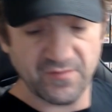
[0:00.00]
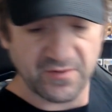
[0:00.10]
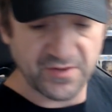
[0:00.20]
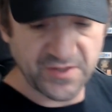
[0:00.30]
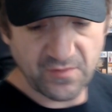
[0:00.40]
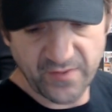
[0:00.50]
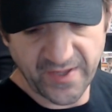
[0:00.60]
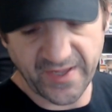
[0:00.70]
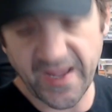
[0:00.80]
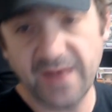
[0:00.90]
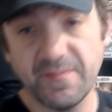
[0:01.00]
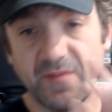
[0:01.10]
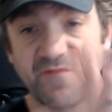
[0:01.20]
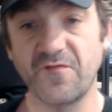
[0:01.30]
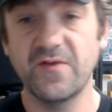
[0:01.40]
We're going to see what we can get.
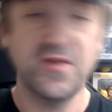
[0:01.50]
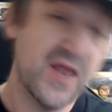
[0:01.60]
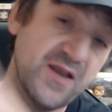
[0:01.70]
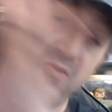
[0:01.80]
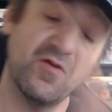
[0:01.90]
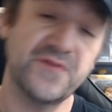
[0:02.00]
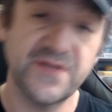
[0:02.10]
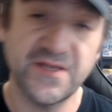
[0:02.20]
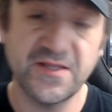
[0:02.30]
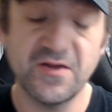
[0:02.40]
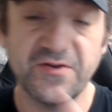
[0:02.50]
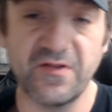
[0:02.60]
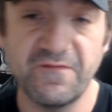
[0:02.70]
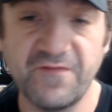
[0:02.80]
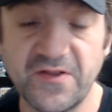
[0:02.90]
But before we get into all the details and all
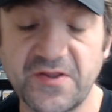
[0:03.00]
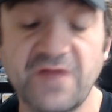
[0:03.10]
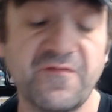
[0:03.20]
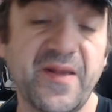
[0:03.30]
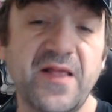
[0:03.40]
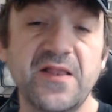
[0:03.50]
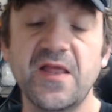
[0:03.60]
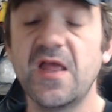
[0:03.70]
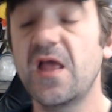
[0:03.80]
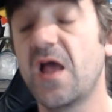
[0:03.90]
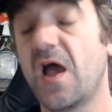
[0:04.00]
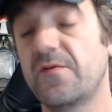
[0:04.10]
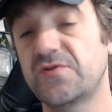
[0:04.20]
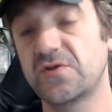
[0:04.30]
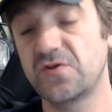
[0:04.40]
the fun stuff about it, I
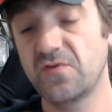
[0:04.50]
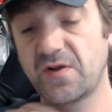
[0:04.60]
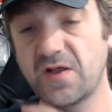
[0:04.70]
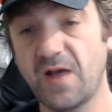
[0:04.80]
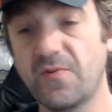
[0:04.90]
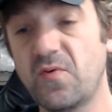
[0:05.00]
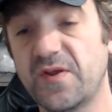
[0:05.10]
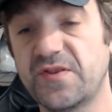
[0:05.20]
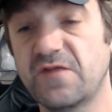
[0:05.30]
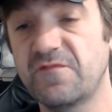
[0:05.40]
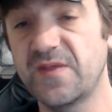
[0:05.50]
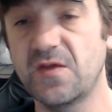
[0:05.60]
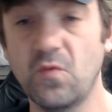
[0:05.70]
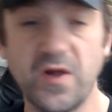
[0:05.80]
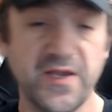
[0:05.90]
want you to do a couple quick things for me.
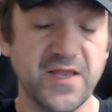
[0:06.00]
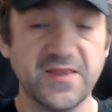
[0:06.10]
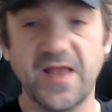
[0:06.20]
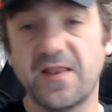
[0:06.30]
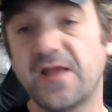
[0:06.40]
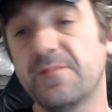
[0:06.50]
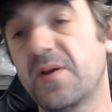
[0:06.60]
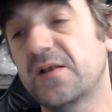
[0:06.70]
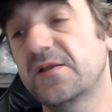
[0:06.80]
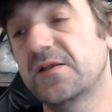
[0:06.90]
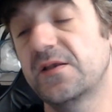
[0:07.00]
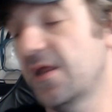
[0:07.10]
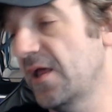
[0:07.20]
One, hit that like button.